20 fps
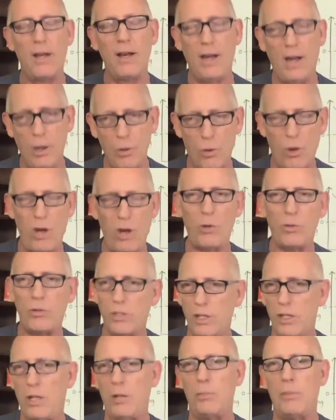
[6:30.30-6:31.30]
I walk with a
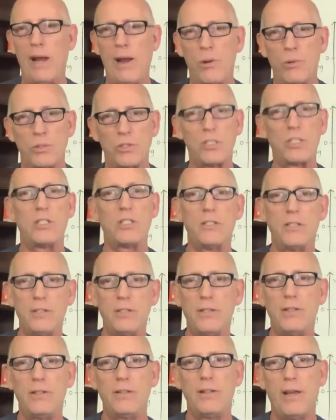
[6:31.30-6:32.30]
little bounce.
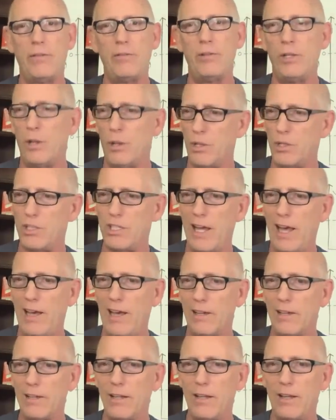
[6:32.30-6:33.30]
Have you noticed
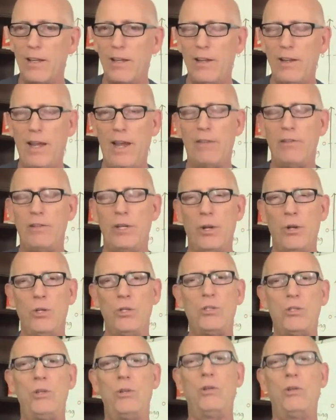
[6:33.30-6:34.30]
that? Have you
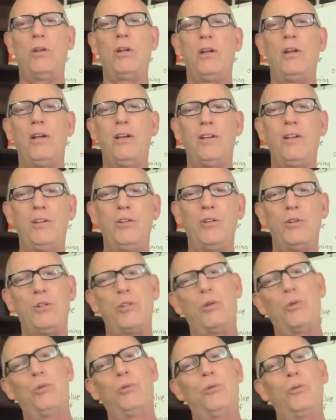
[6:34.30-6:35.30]
noticed your, your
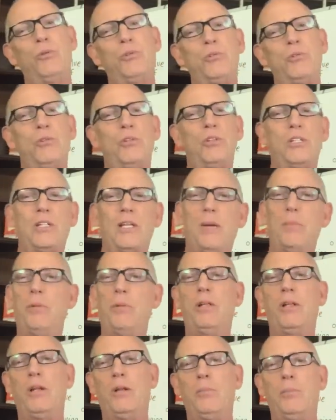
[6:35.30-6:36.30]
shoulders are just up a
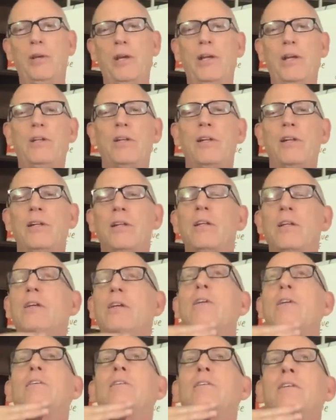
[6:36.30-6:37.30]
little bit, and
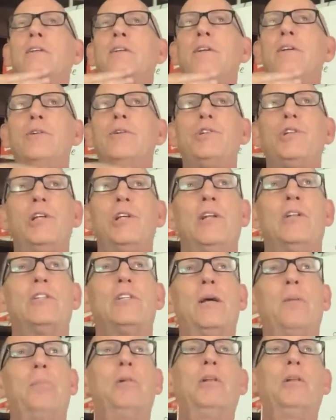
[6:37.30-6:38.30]
your chin is
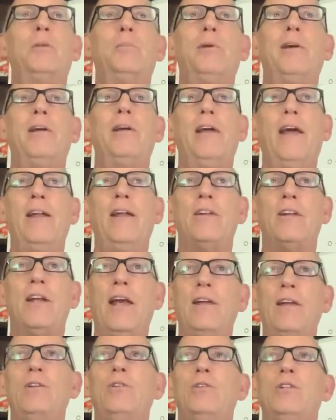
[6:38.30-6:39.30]
up a little bit, and,
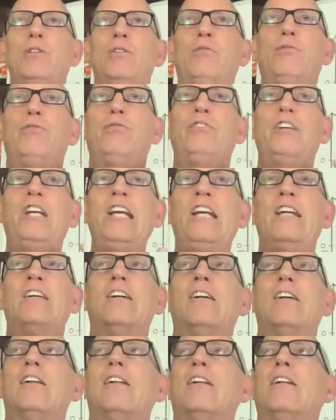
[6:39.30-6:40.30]
and you just
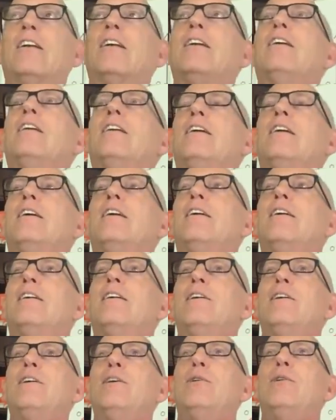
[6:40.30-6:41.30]
feel,
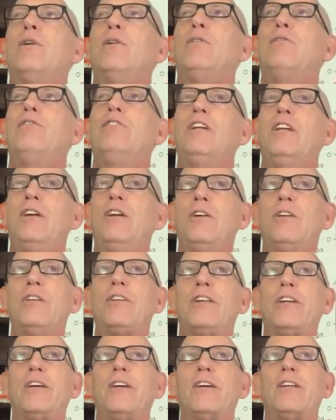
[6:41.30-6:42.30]
you can feel
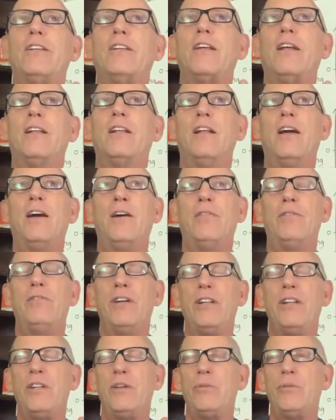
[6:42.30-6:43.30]
the, the love
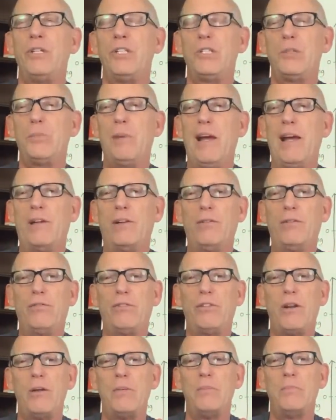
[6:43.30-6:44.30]
and the respect
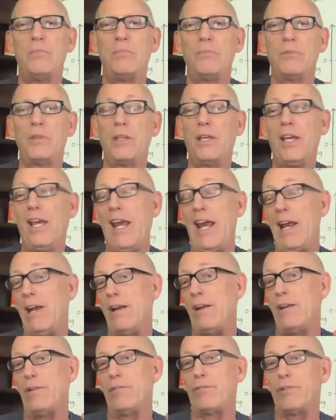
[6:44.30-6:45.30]
from
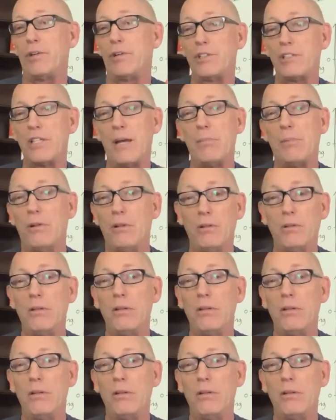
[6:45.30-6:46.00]
Canada, for example,